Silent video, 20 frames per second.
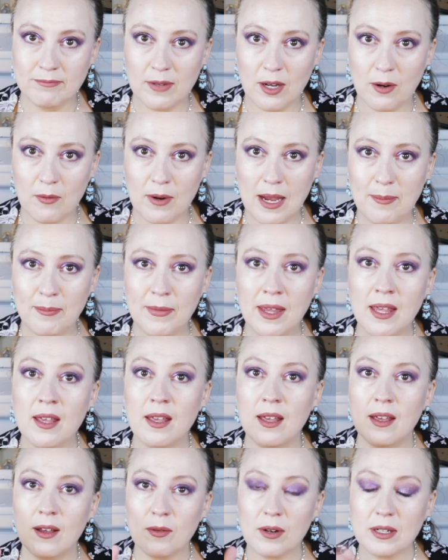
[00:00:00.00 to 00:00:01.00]
All right?
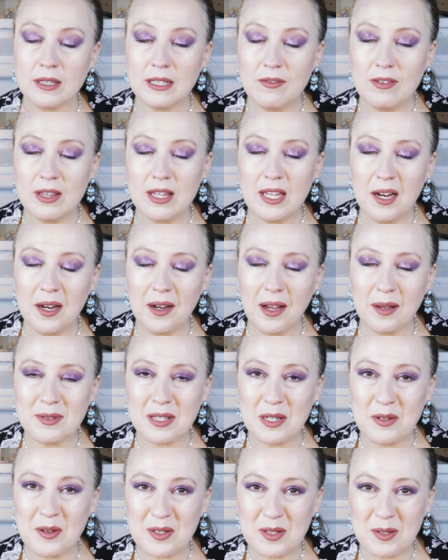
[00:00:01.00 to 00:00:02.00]
We're going to leave it there. I'm
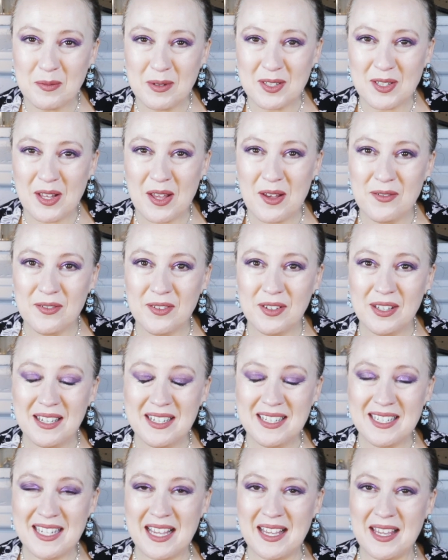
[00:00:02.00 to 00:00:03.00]
sending you all so much love
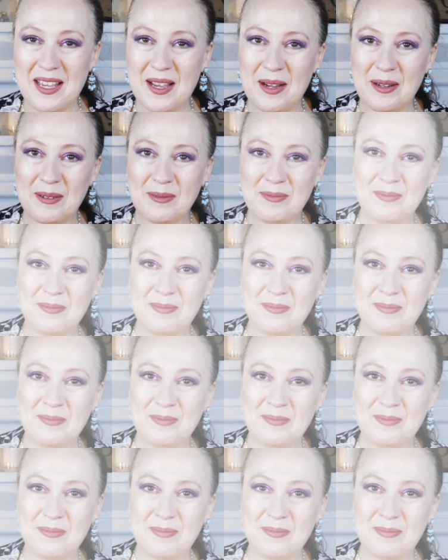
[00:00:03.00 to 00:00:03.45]
and take care.